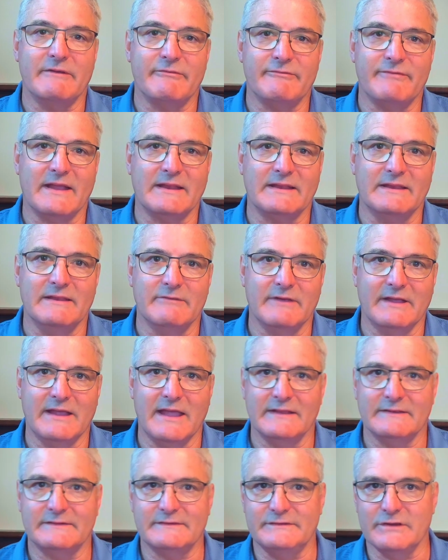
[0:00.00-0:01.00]
effective
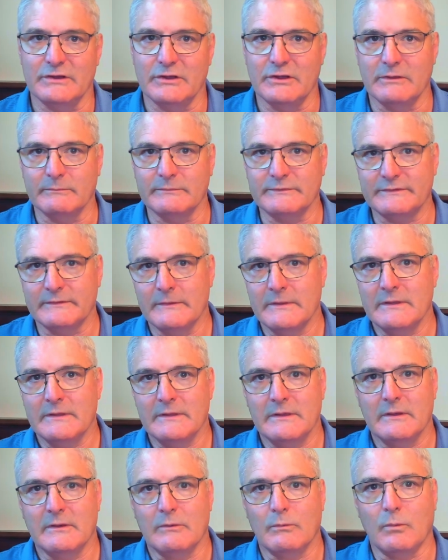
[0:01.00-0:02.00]
against germs,
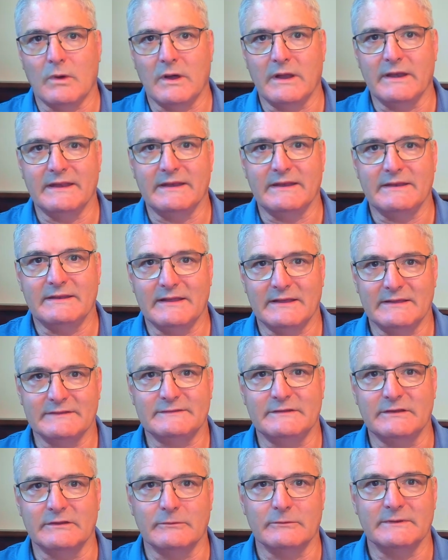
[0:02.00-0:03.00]
what it
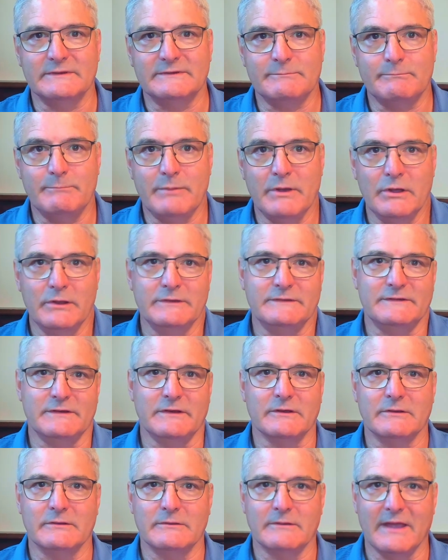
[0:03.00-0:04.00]
does do is burns
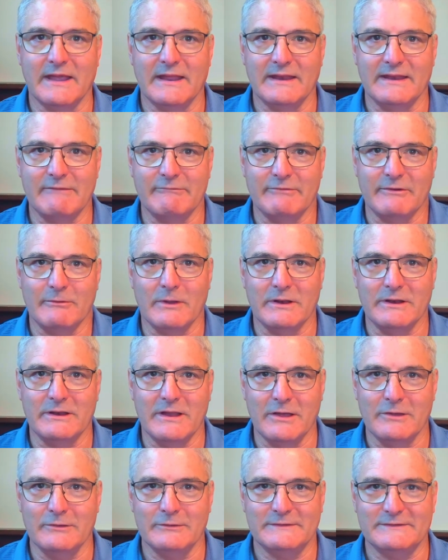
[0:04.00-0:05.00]
you. And everyone
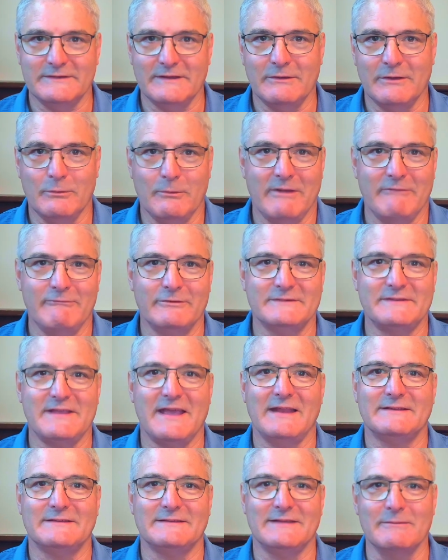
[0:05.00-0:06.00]
knows that whoever's
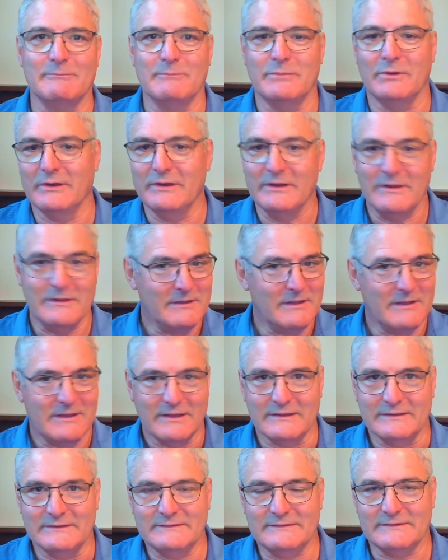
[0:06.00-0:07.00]
had sunburn
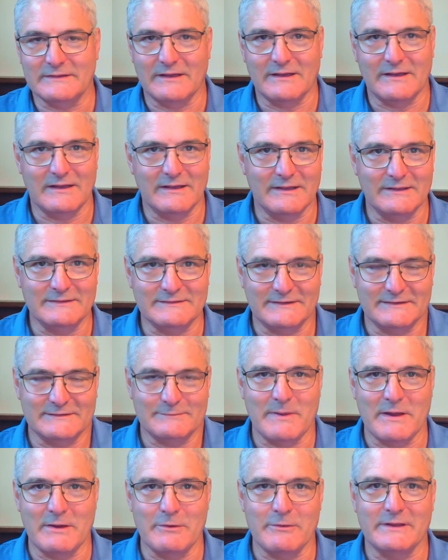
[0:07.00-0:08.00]
has
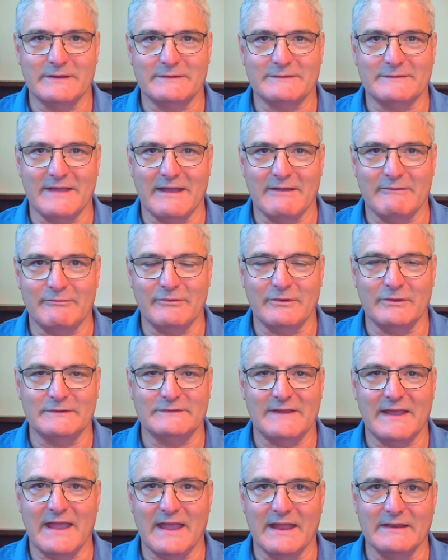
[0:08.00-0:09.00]
experienced that
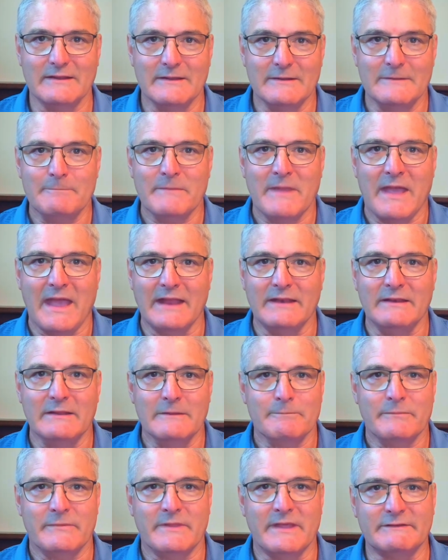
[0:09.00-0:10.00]
firsthand. And
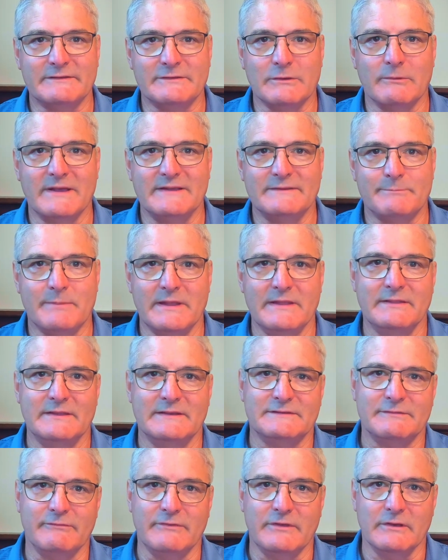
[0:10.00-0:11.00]
there's always been
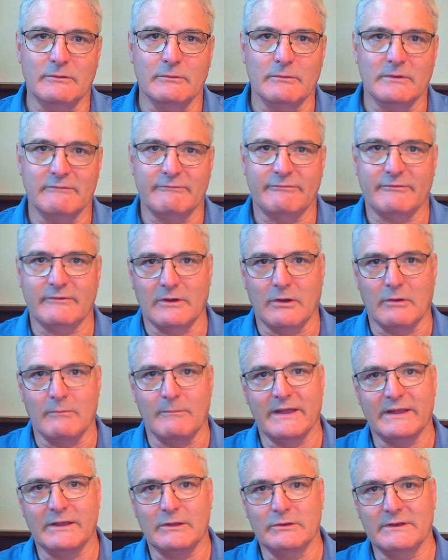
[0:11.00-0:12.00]
this view of, oh
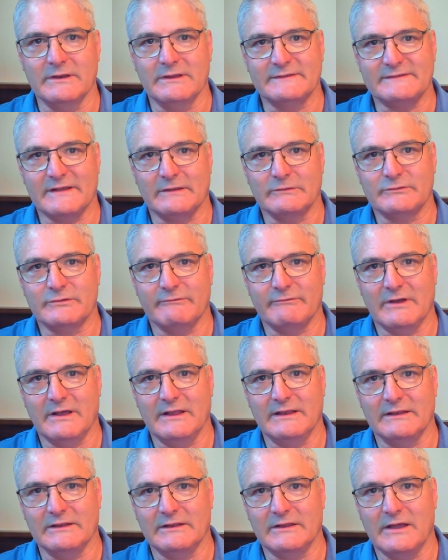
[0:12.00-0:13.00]
my goodness,
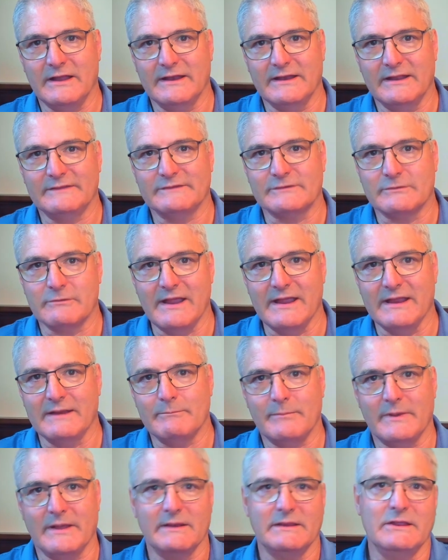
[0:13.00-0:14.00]
ultraviolet light, it's great,
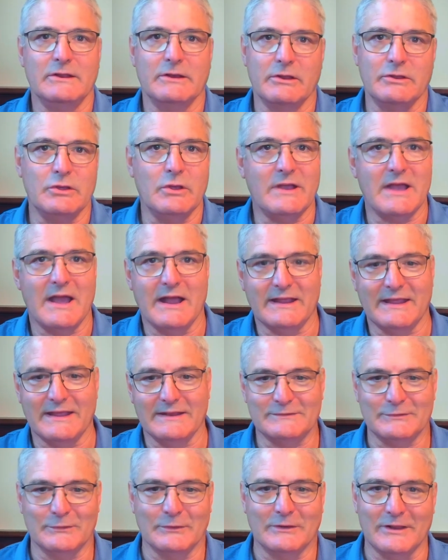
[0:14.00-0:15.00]
but you can't get
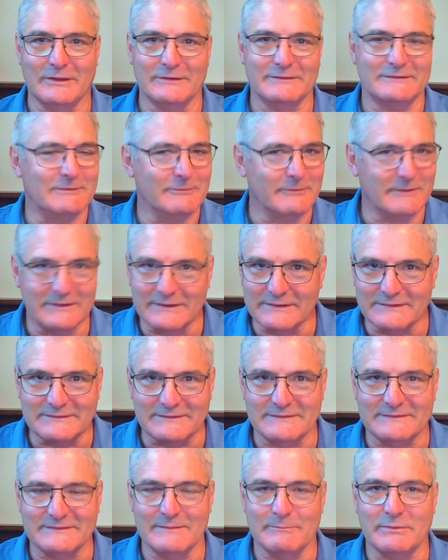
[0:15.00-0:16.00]
too close to it. It's
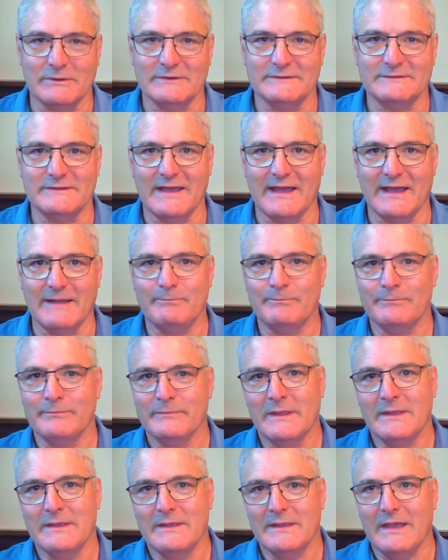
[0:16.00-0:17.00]
as simple as that.
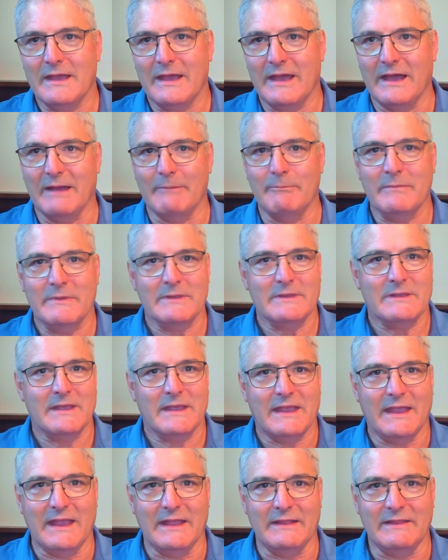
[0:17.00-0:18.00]

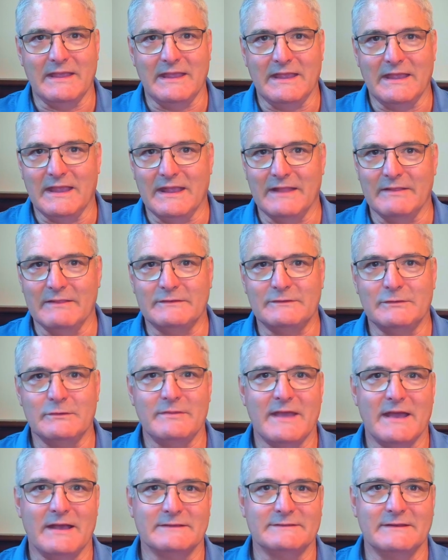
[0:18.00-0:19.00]
In the
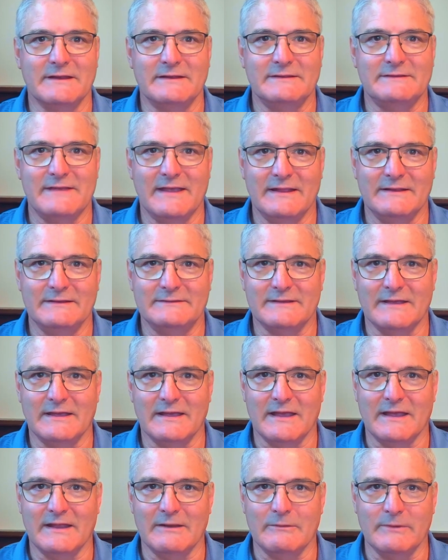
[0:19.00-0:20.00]
2010s,
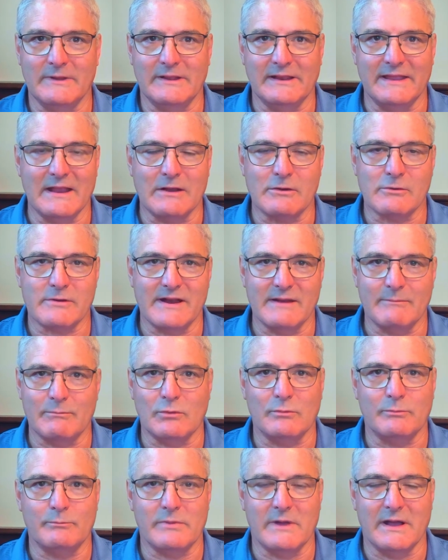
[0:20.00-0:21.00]
a really incredible